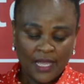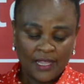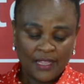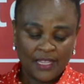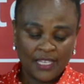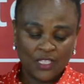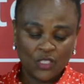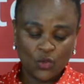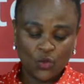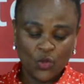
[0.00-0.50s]

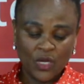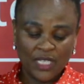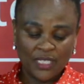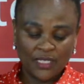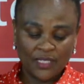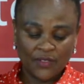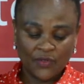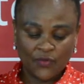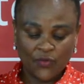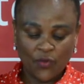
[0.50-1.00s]
This
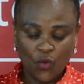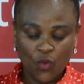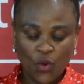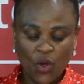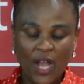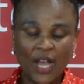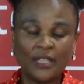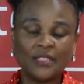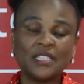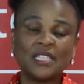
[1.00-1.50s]
was for
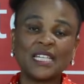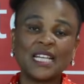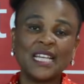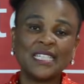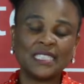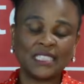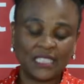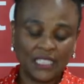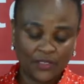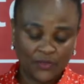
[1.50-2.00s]

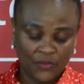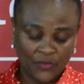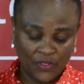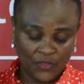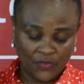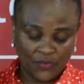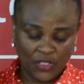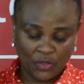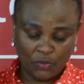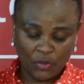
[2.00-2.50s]

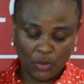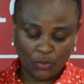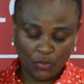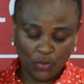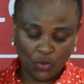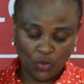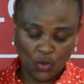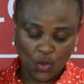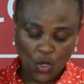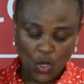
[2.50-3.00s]
350
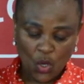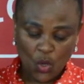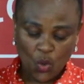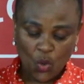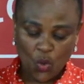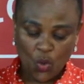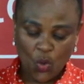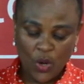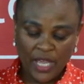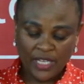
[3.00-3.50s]
people
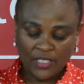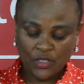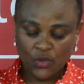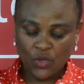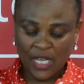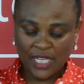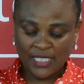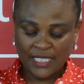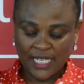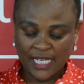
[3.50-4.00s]
who were to
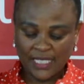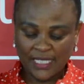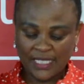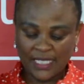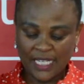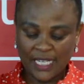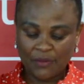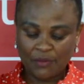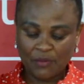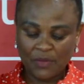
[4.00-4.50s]
attend
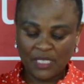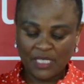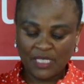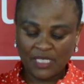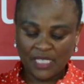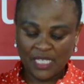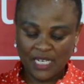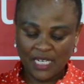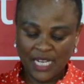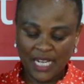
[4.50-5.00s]
a
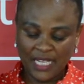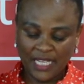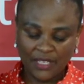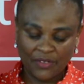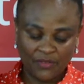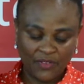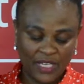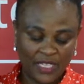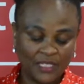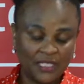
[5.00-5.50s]
ministerial
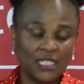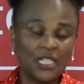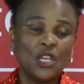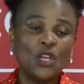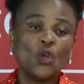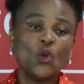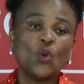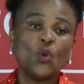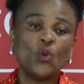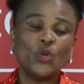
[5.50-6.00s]
event
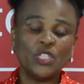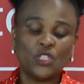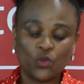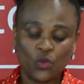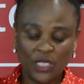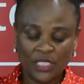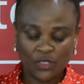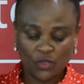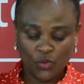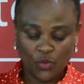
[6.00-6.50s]
which
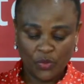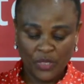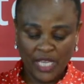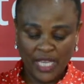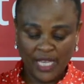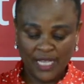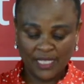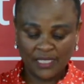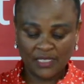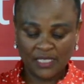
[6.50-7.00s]
was to be
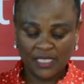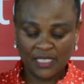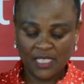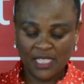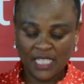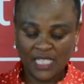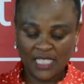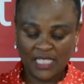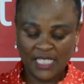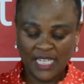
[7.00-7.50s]
held
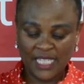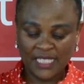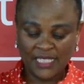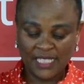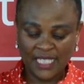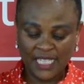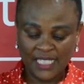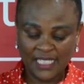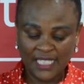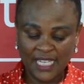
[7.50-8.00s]
3 days
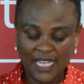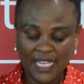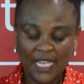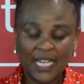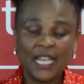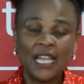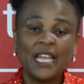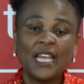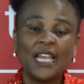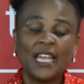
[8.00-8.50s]
later
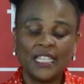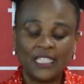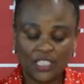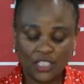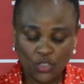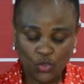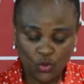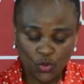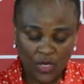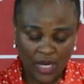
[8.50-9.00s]
at
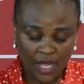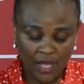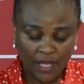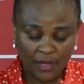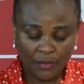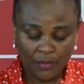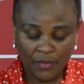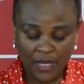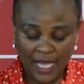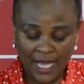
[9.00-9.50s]

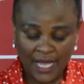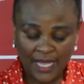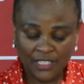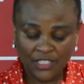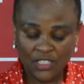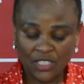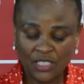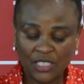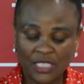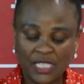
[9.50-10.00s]

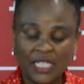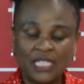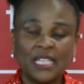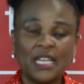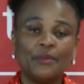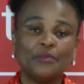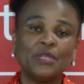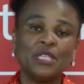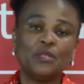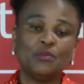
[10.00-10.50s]
Thulamahashe
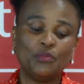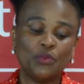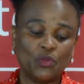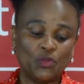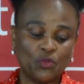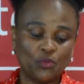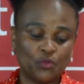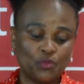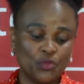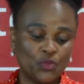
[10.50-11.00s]
Stadium in
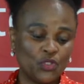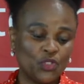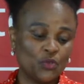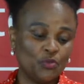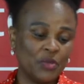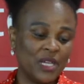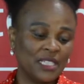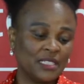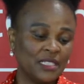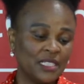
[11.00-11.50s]

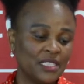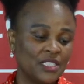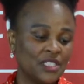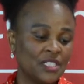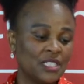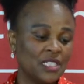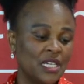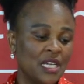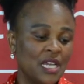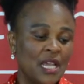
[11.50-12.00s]
Bushbuckridge.
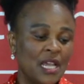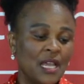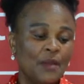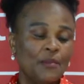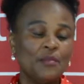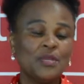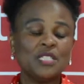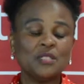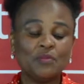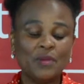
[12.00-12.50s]

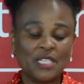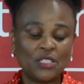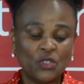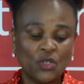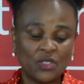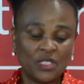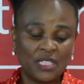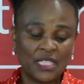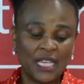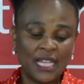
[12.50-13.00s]
Ms.
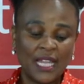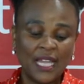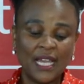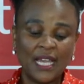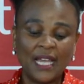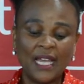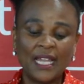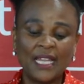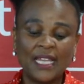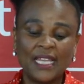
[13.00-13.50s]
Madonsela
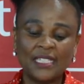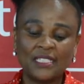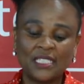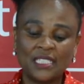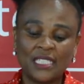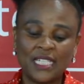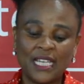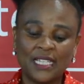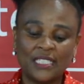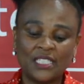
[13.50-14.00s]
alleged
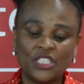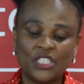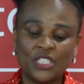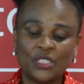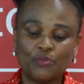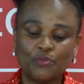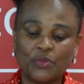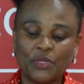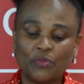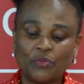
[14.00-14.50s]
that she
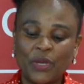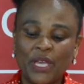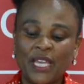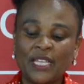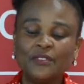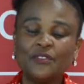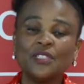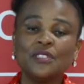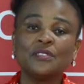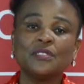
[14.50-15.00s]

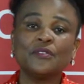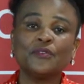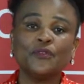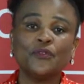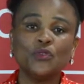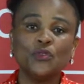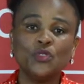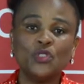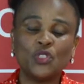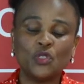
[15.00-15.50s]
prepared the
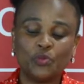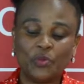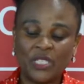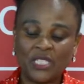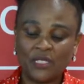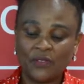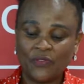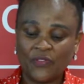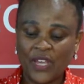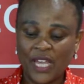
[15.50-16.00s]
food
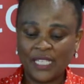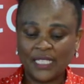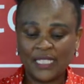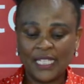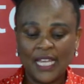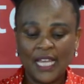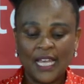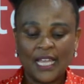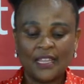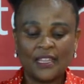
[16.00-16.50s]
specified.
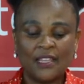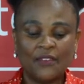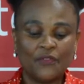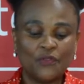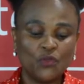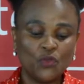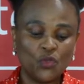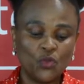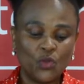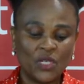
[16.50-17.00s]
The
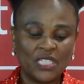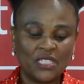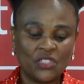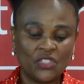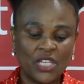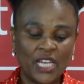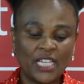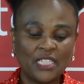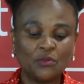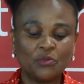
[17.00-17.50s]
food was
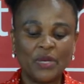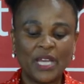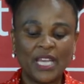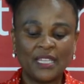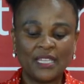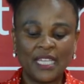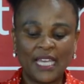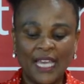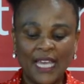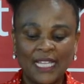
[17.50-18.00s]
checked by
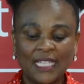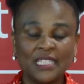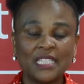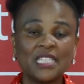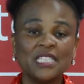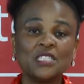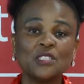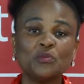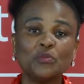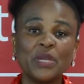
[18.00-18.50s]
the health
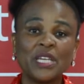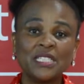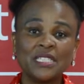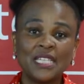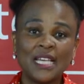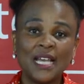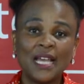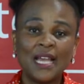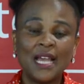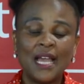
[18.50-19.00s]

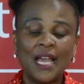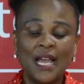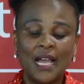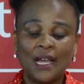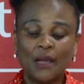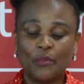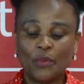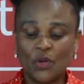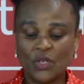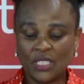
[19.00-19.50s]
inspector
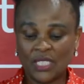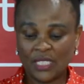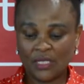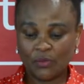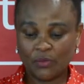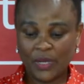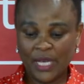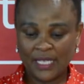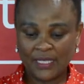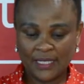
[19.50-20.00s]
appointed
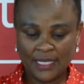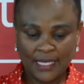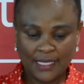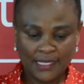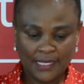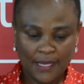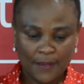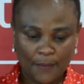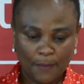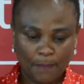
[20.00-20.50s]
by
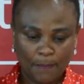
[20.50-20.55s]
SASSA.